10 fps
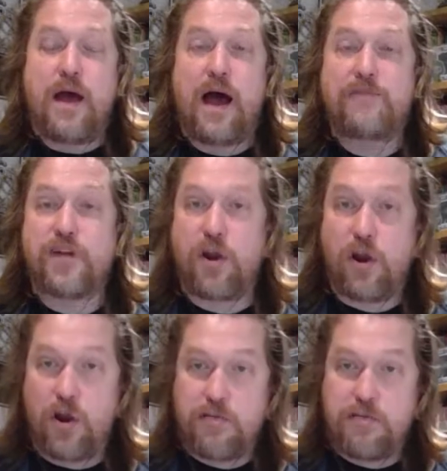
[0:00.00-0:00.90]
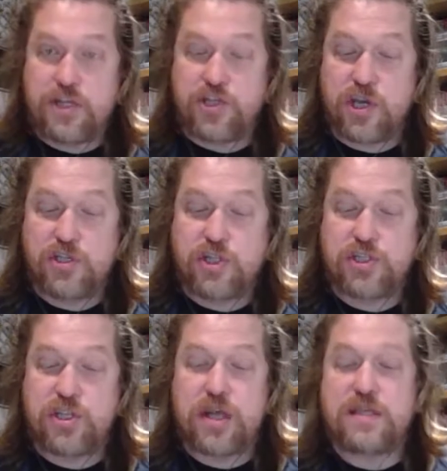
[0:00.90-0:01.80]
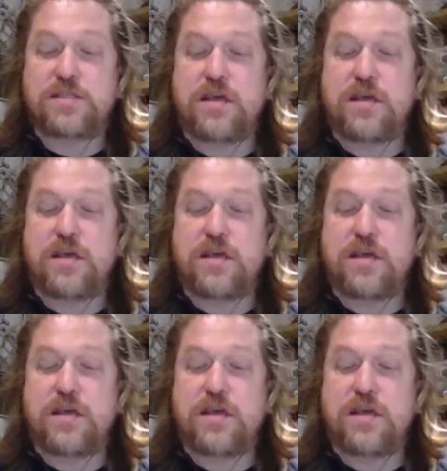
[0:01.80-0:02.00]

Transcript: I've done a lot of research into this.